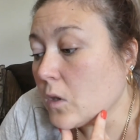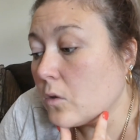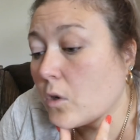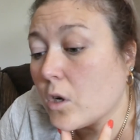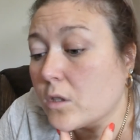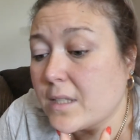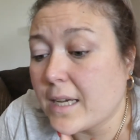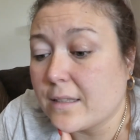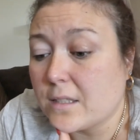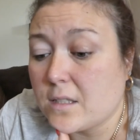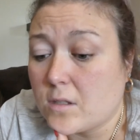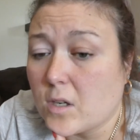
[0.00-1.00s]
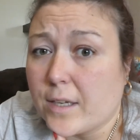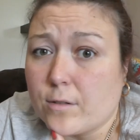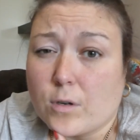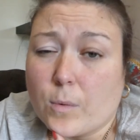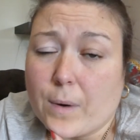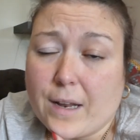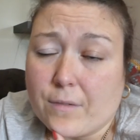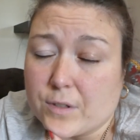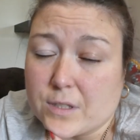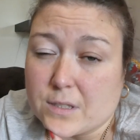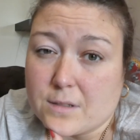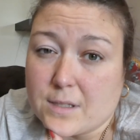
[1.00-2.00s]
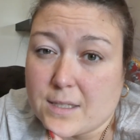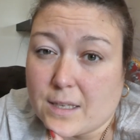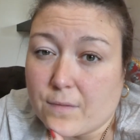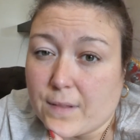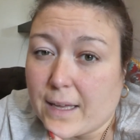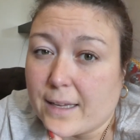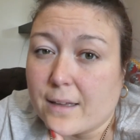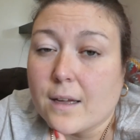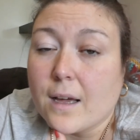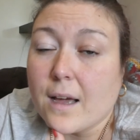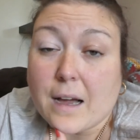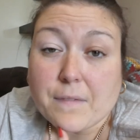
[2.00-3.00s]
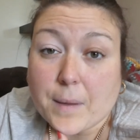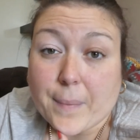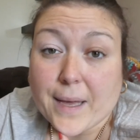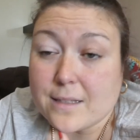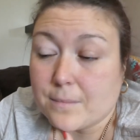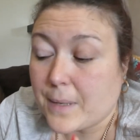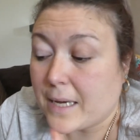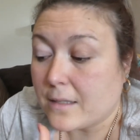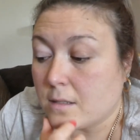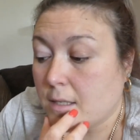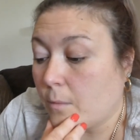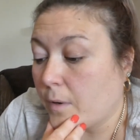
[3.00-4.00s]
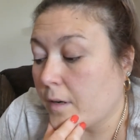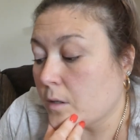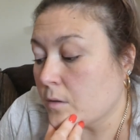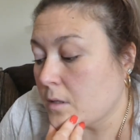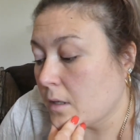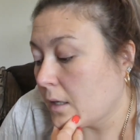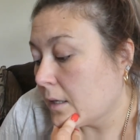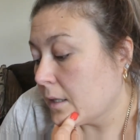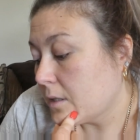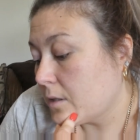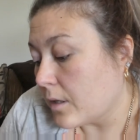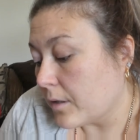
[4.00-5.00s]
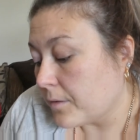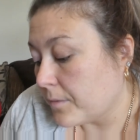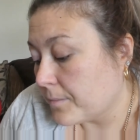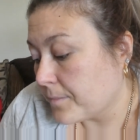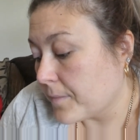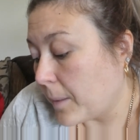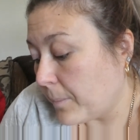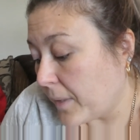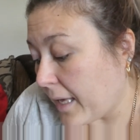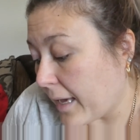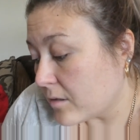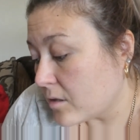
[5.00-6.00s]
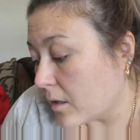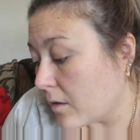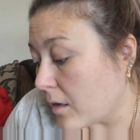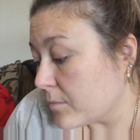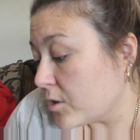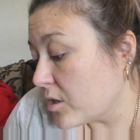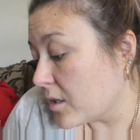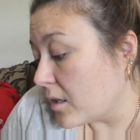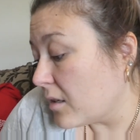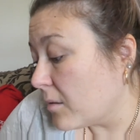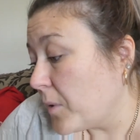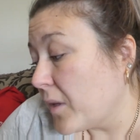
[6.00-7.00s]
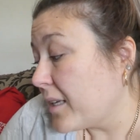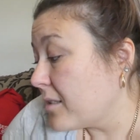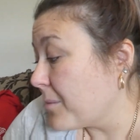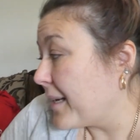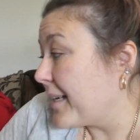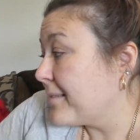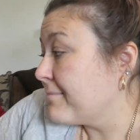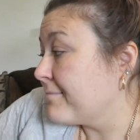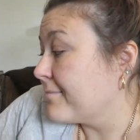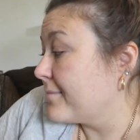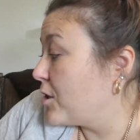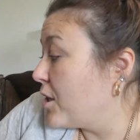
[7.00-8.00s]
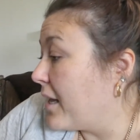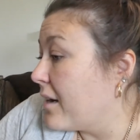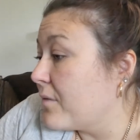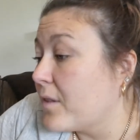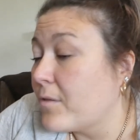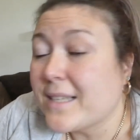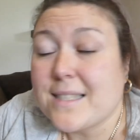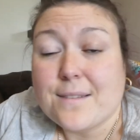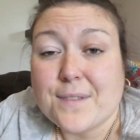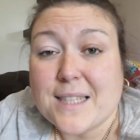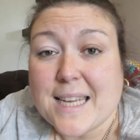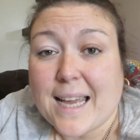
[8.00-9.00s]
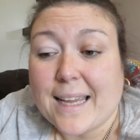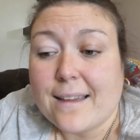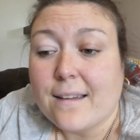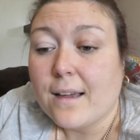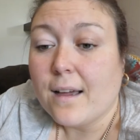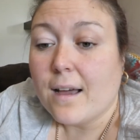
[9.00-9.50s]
or contact the designer or whatever and see if they have their patterns anywhere else. So, but yeah, so I'm just going to put these away chill out for the rest of the day